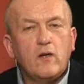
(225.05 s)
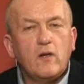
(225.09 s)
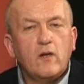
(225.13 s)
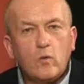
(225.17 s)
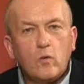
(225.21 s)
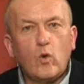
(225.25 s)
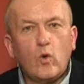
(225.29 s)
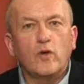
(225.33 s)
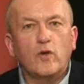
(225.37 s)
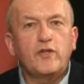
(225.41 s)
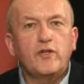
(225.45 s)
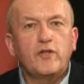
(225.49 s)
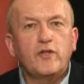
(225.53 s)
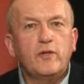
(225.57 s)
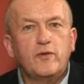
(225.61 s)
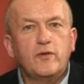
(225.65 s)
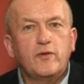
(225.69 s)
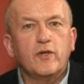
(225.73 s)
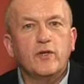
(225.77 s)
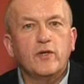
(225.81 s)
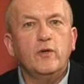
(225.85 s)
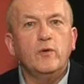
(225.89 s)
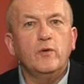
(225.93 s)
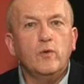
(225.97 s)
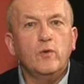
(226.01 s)
what do you
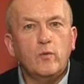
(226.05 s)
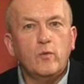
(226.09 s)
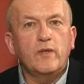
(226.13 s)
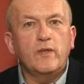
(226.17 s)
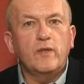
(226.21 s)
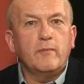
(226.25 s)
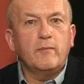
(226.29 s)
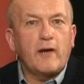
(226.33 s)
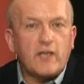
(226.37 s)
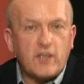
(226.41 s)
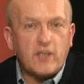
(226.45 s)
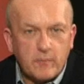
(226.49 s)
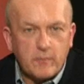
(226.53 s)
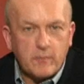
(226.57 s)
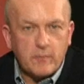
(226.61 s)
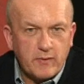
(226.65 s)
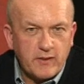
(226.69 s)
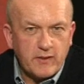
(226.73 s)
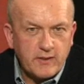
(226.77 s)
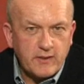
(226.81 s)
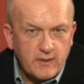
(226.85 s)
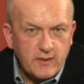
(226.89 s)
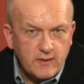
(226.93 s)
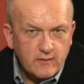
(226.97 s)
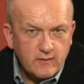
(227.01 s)
do with the major
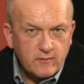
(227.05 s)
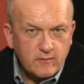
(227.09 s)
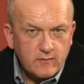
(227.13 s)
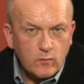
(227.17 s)
pieces?